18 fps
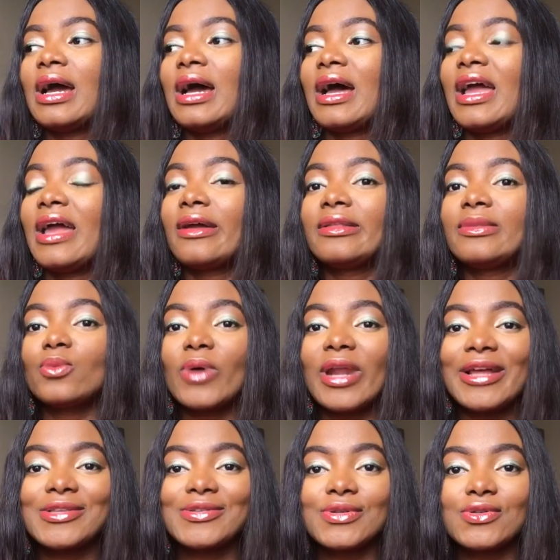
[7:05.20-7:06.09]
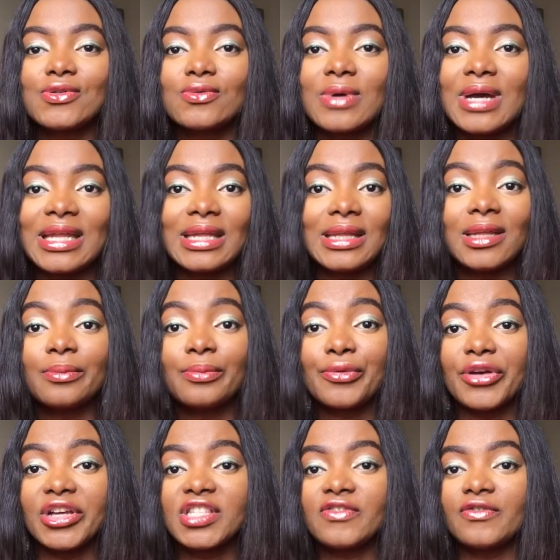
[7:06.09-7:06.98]
I wanted to do an
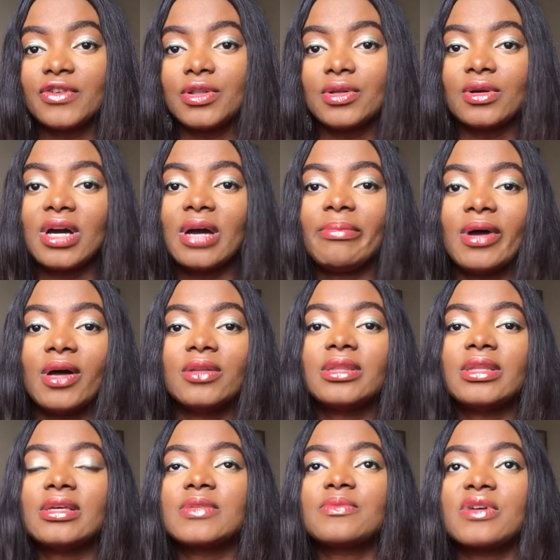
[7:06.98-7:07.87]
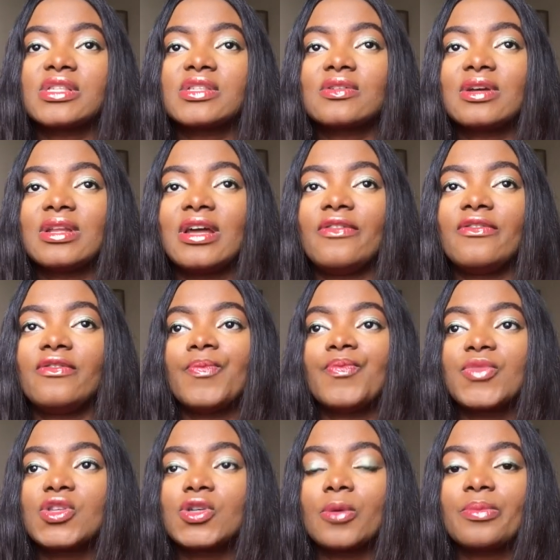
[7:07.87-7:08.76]
elaborate video about this particular
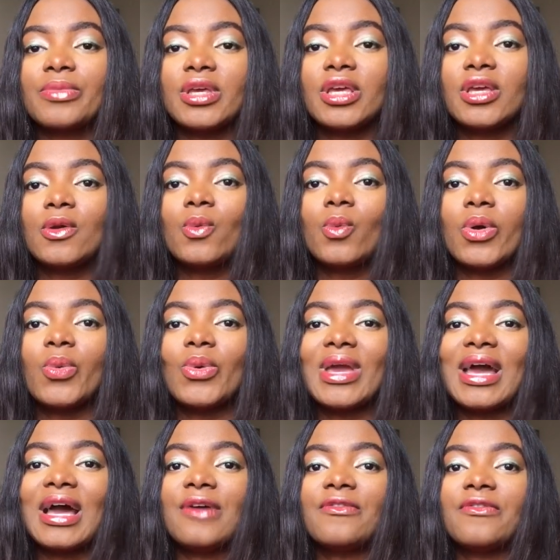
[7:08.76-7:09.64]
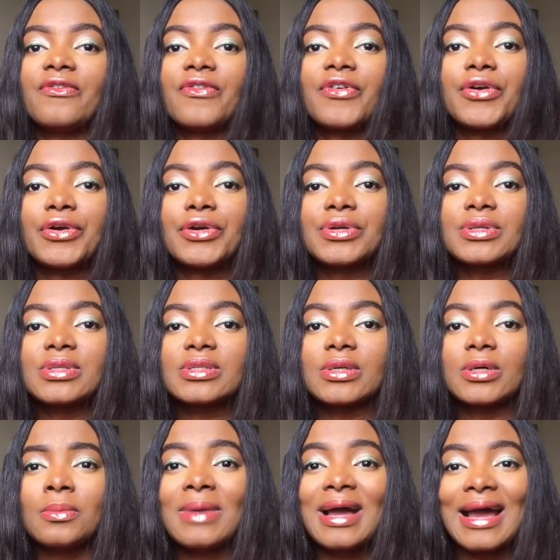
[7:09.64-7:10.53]
topic, where we have
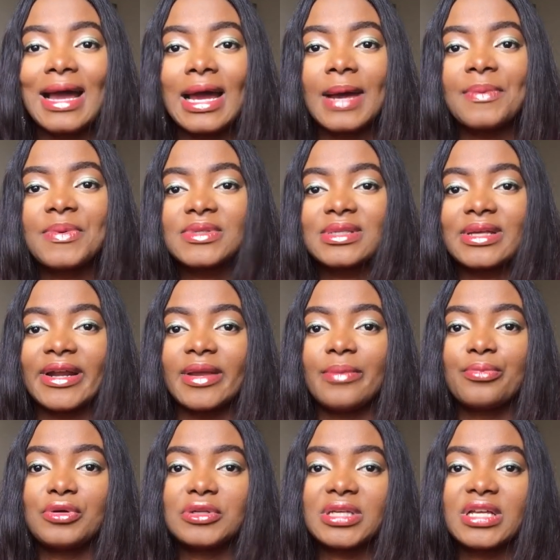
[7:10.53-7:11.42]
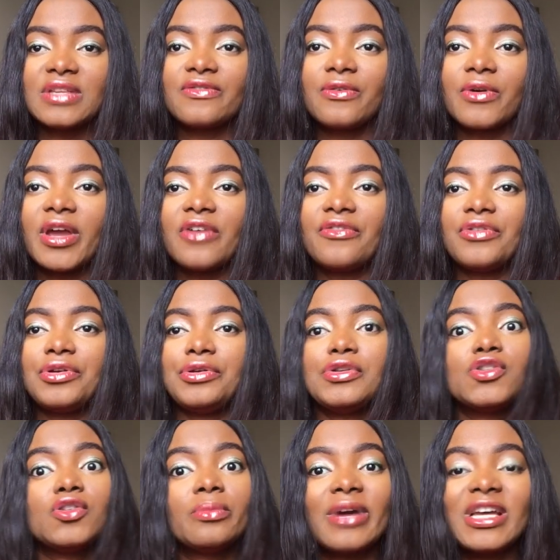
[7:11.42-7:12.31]
various apps that are important for every
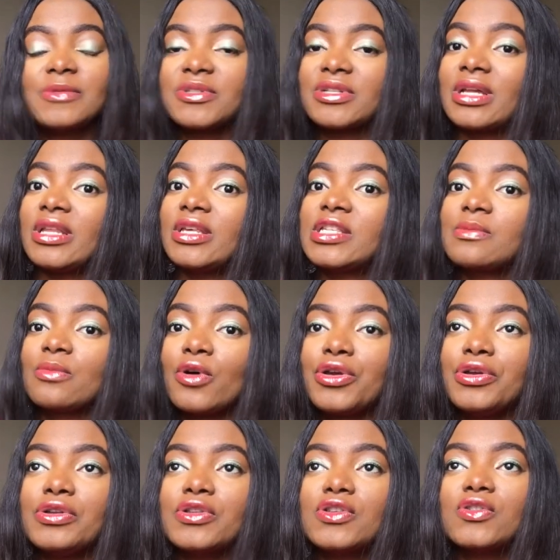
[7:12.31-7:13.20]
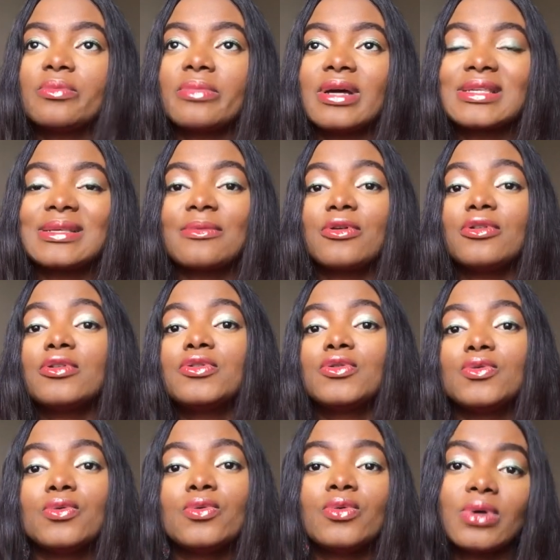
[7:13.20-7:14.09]
YouTuber, especially small YouTubers. I'm going to
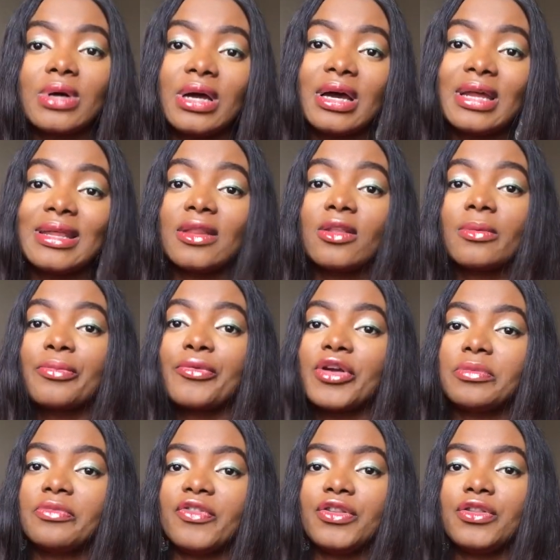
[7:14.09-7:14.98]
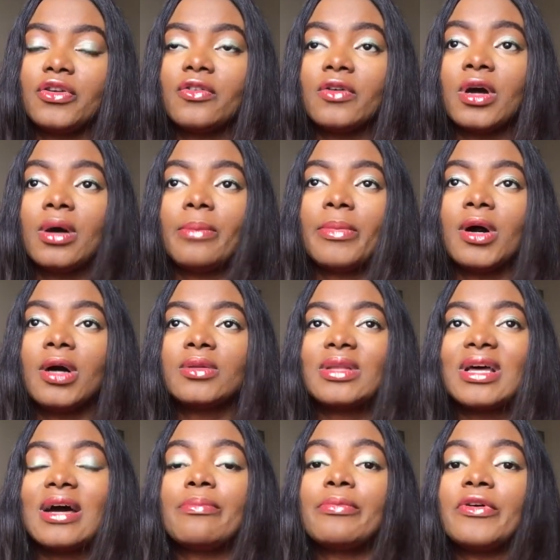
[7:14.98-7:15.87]
do an elaborate video
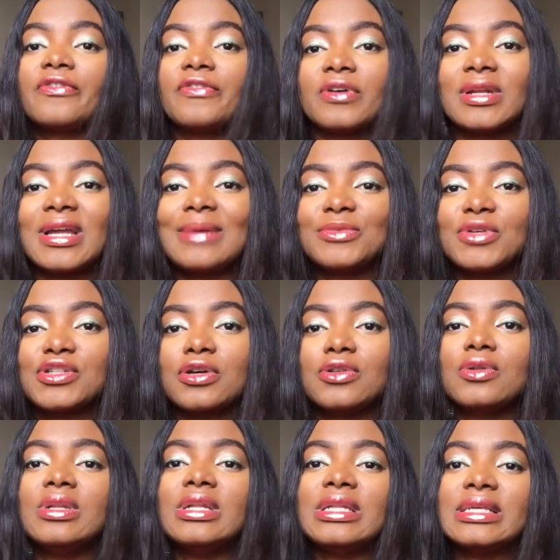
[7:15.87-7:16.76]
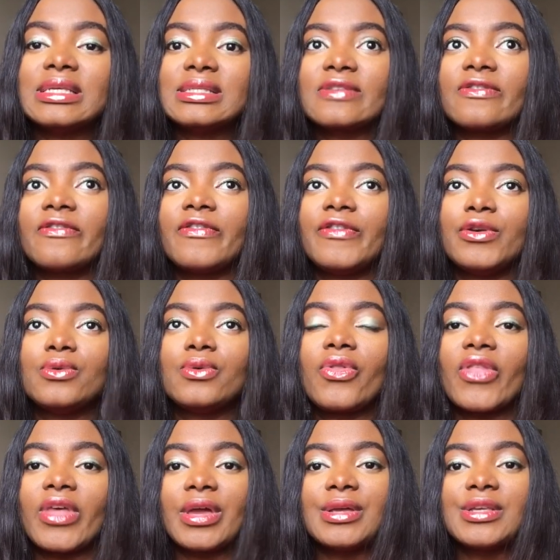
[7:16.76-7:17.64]
about that, but for now I'm just going to list few
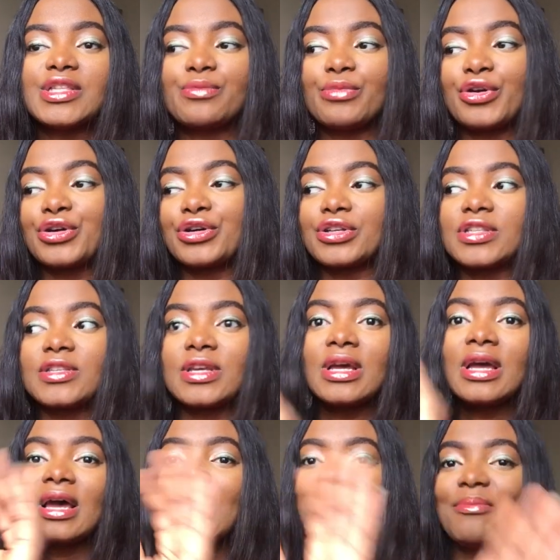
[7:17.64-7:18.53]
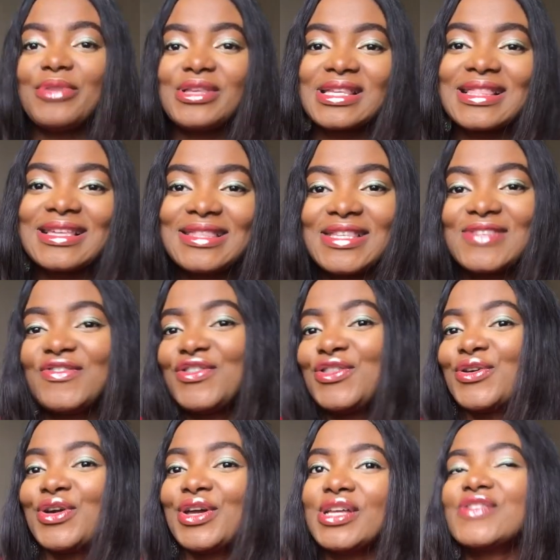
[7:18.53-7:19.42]
things, because basically this
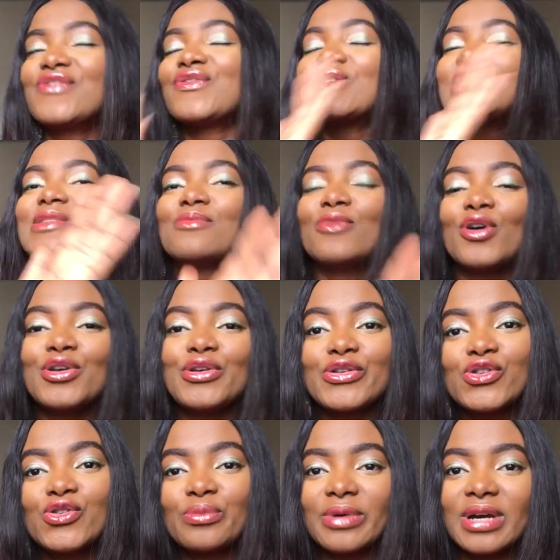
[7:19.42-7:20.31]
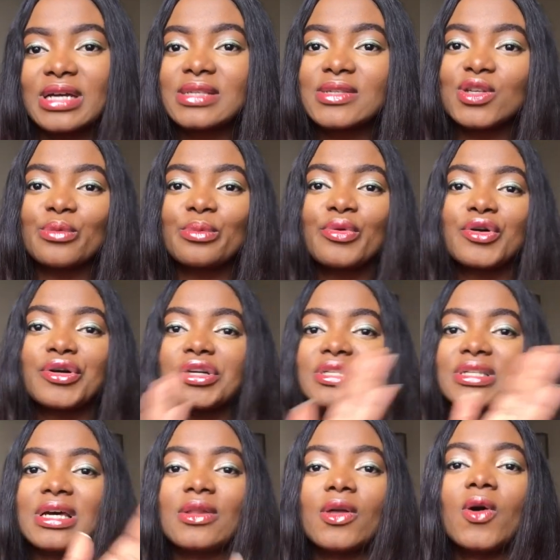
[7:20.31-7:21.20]
video is for small YouTubers,
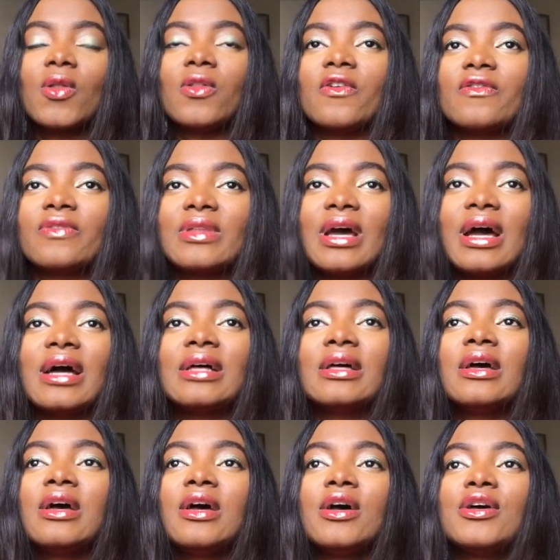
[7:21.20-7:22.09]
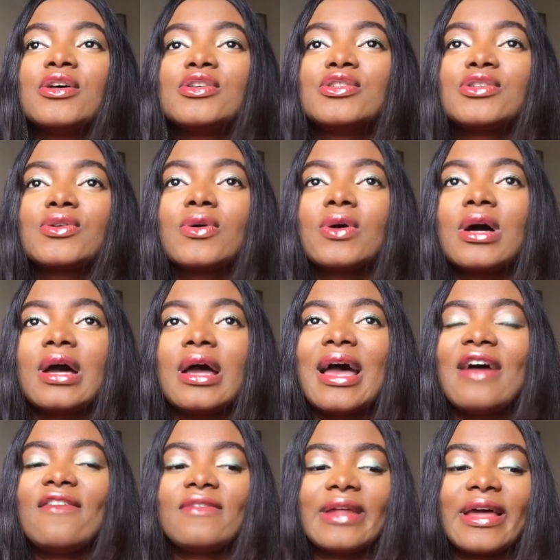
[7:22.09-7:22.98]
support and all of that. So I
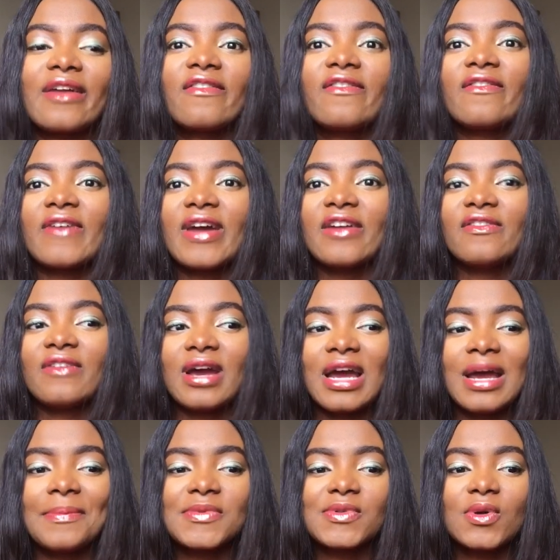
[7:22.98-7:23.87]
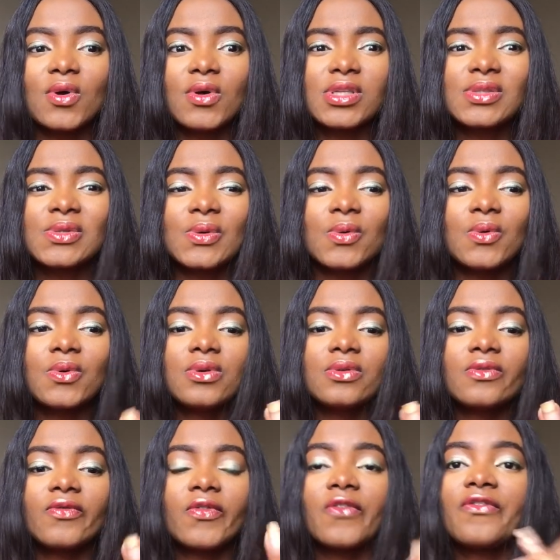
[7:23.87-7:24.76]
have like 5 apps or so.
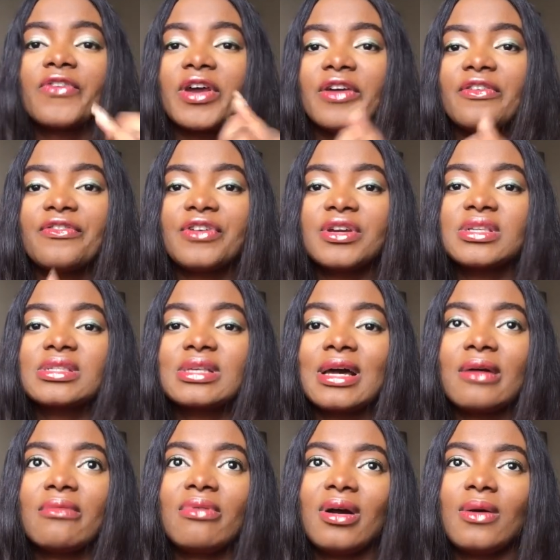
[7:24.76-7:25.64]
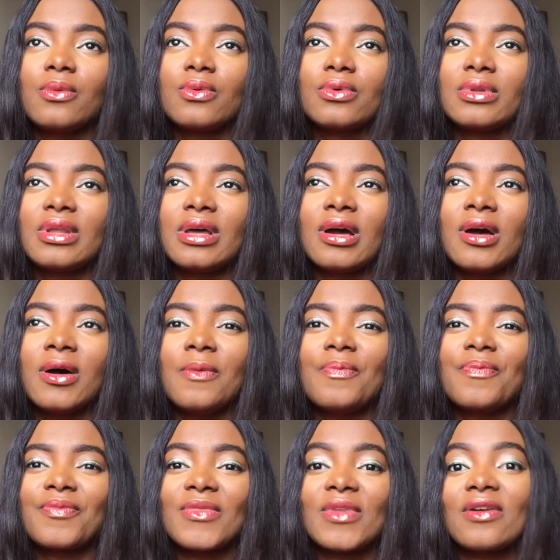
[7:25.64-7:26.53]
The very first app I would
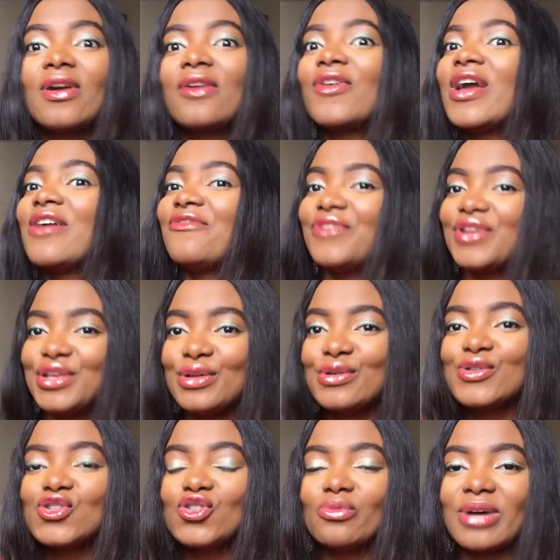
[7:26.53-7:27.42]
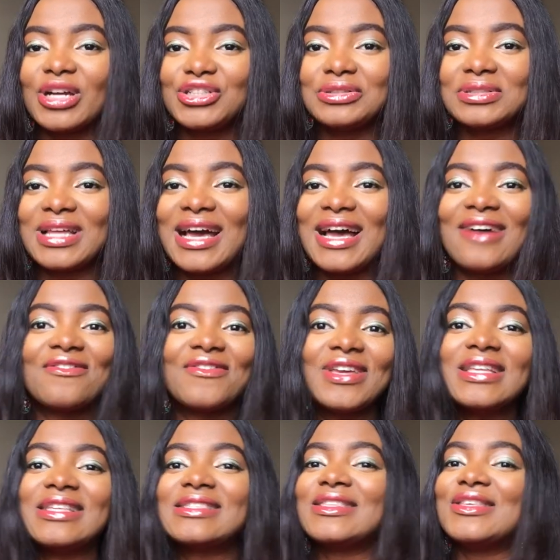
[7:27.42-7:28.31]
every YouTuber should have
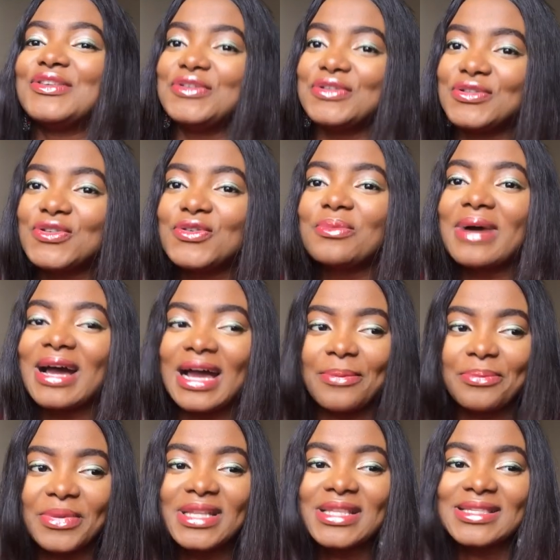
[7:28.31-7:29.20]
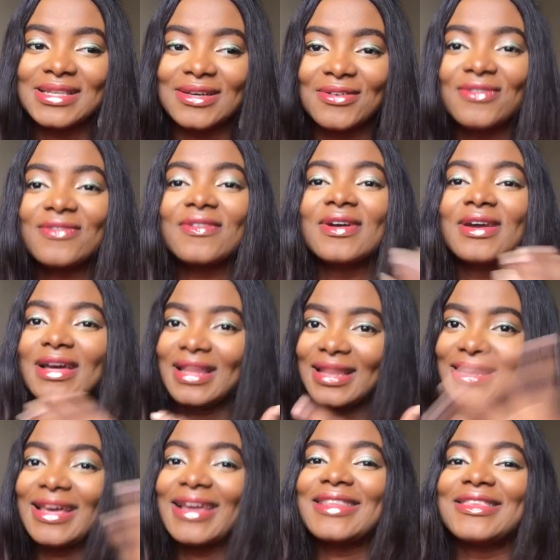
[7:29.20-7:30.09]
is the YouTube app itself.
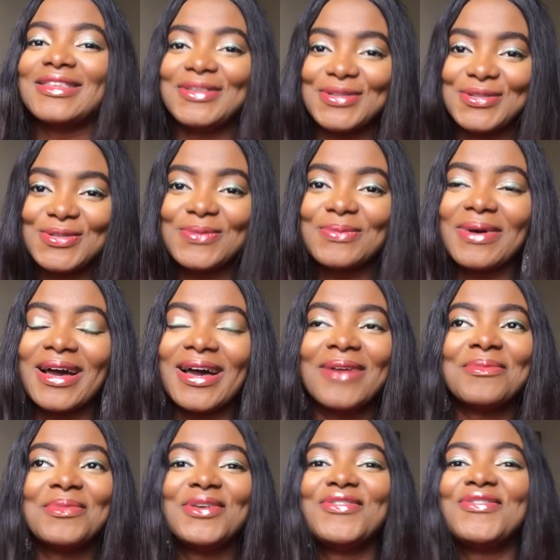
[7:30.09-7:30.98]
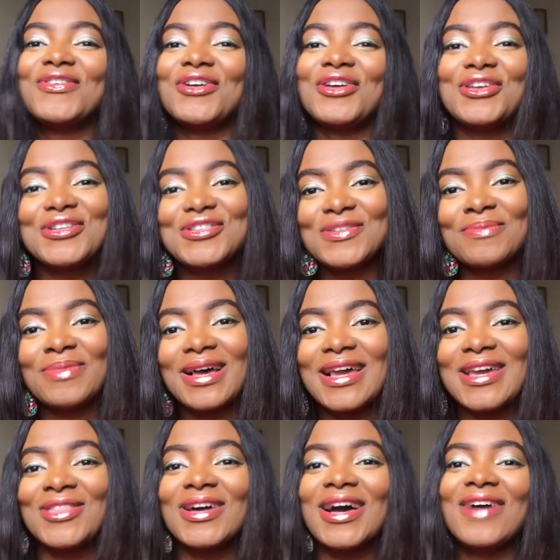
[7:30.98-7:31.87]
Like, the YouTube app. If you're a YouTuber
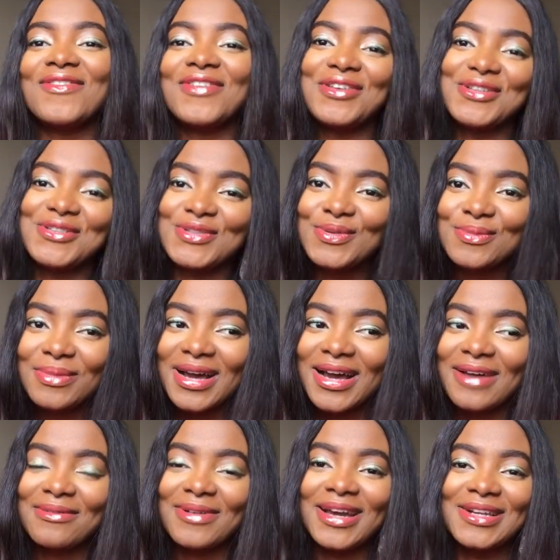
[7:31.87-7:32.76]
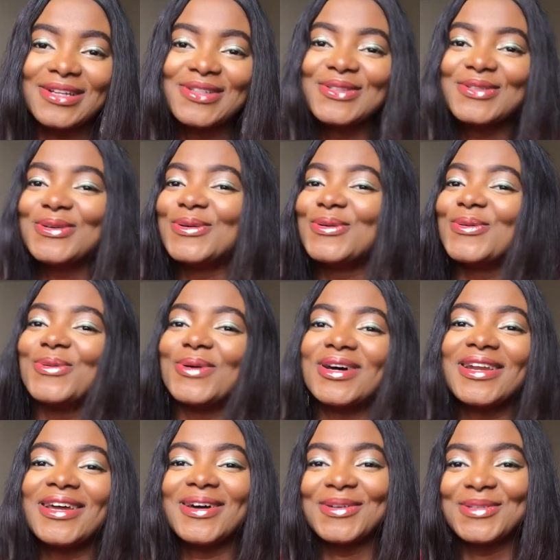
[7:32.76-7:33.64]
and you don't have a YouTube app, I don't know
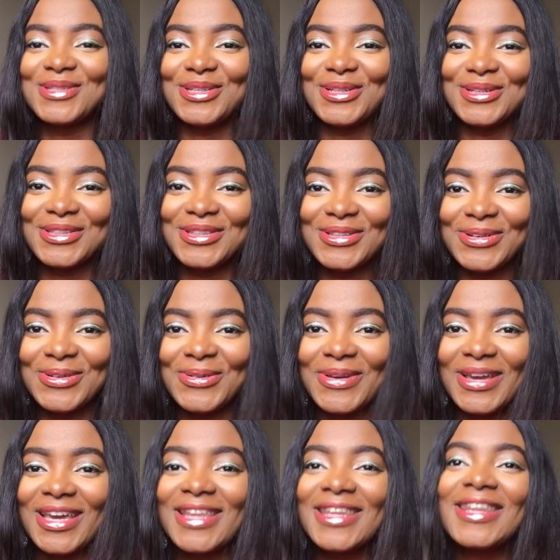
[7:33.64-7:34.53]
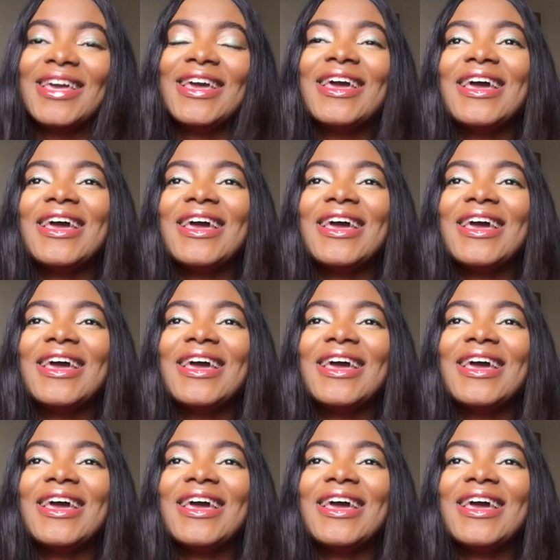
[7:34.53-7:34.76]
what else you're doing.